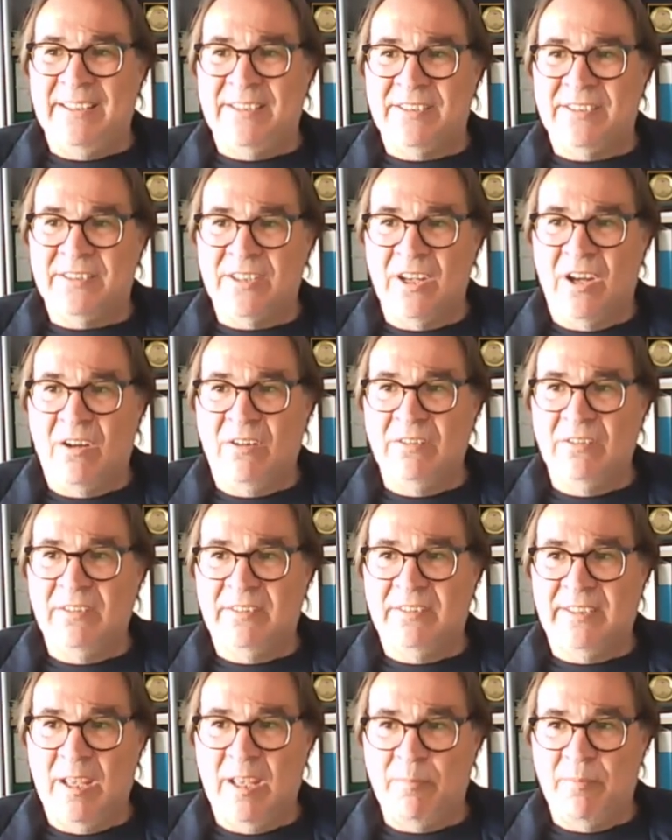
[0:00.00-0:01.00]
sawn
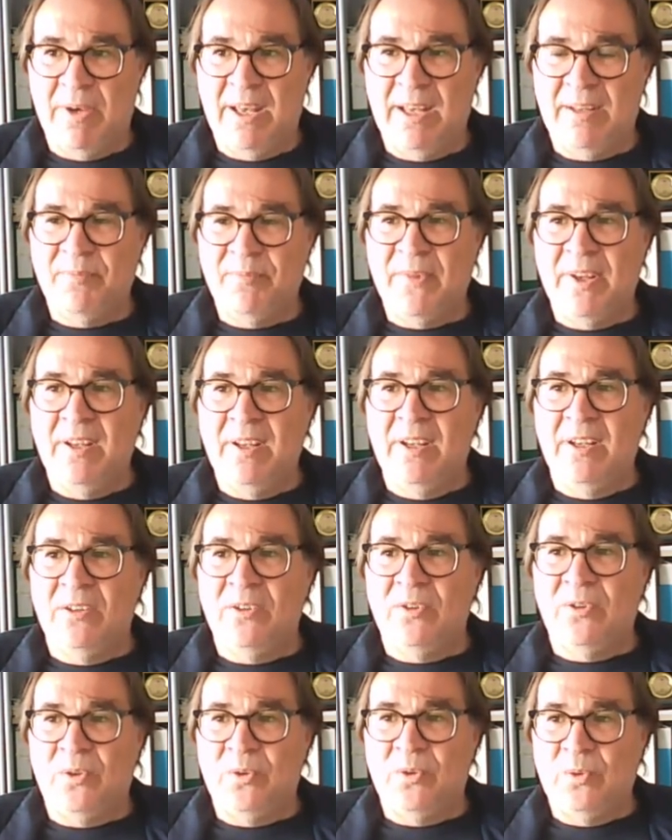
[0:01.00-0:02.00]
timber
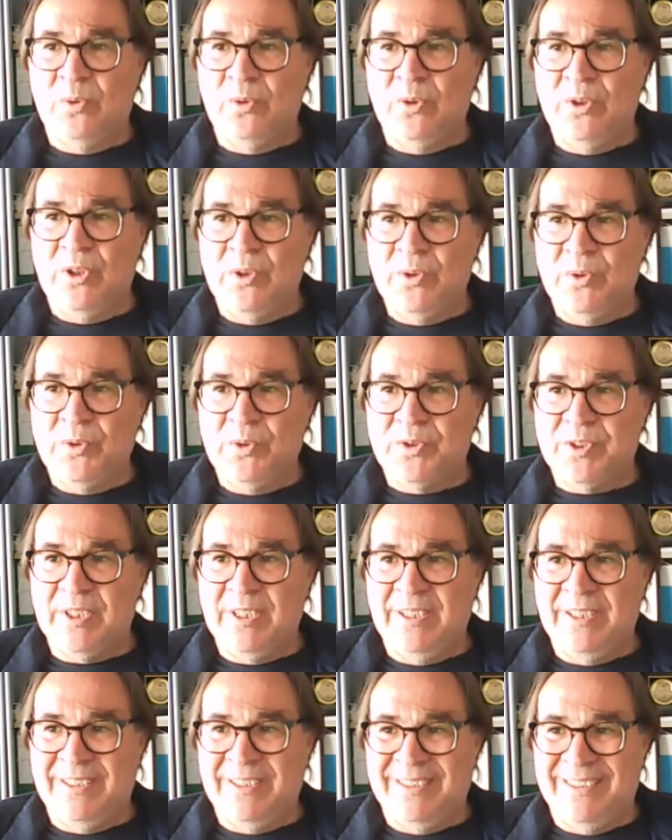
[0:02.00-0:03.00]
to use
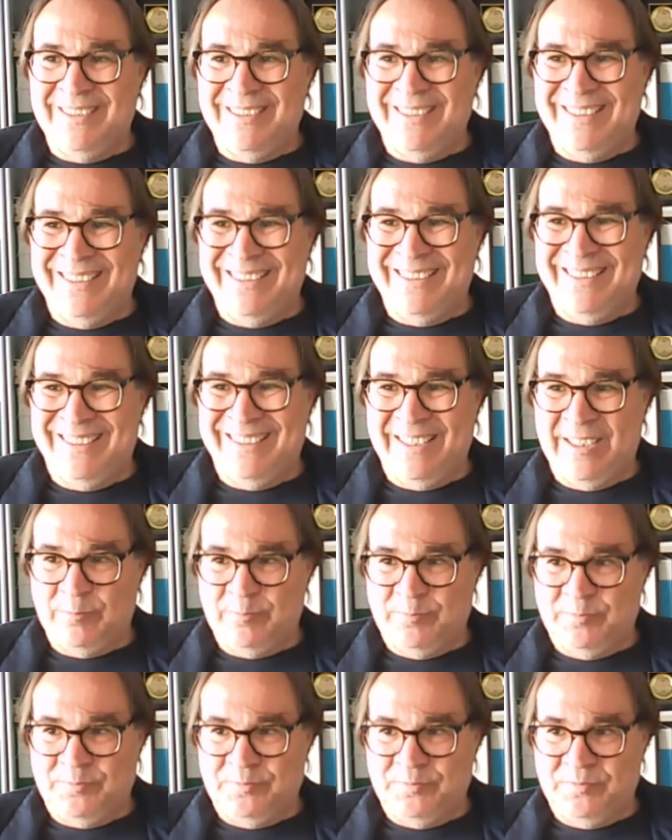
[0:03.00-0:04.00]

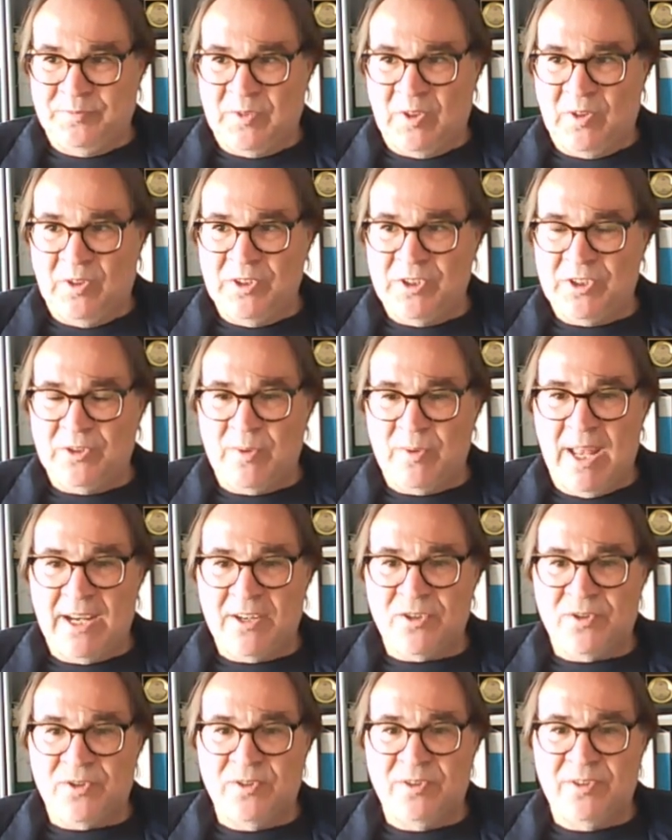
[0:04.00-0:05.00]
in
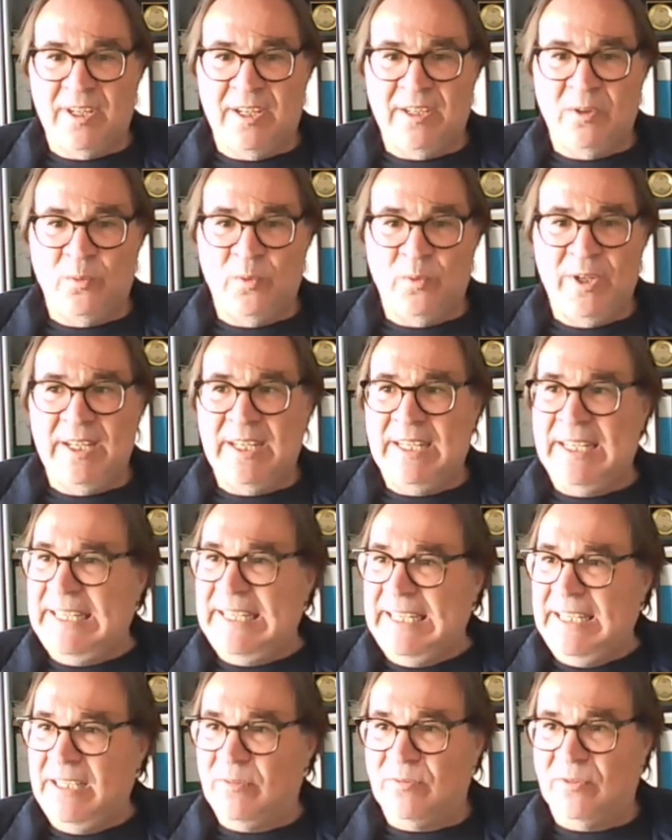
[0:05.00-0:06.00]
construction, and we
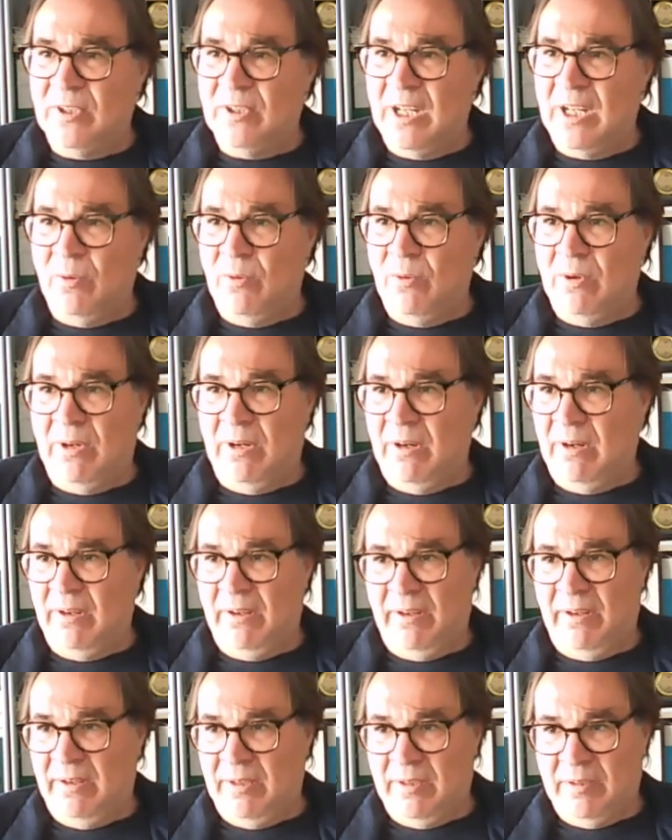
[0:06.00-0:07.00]
need for
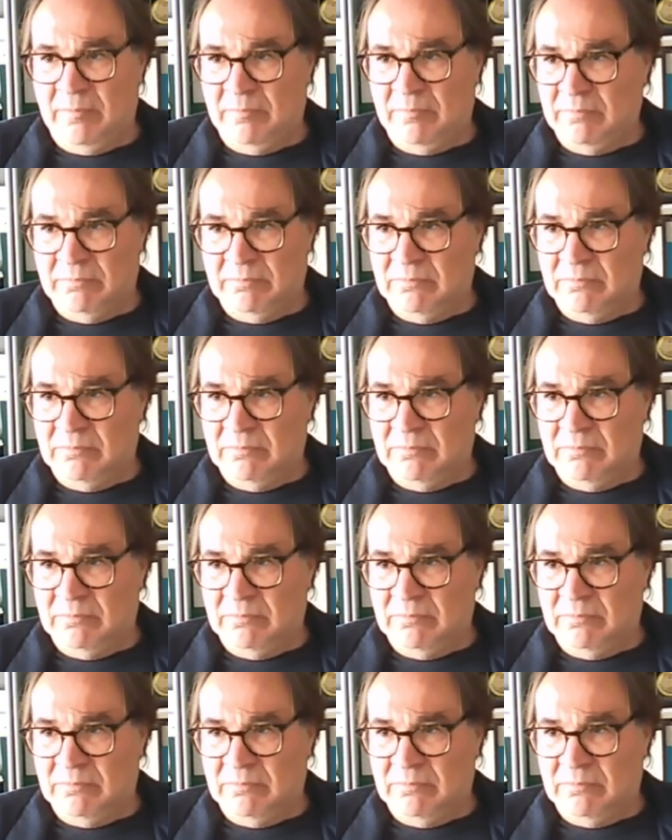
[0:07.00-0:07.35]
our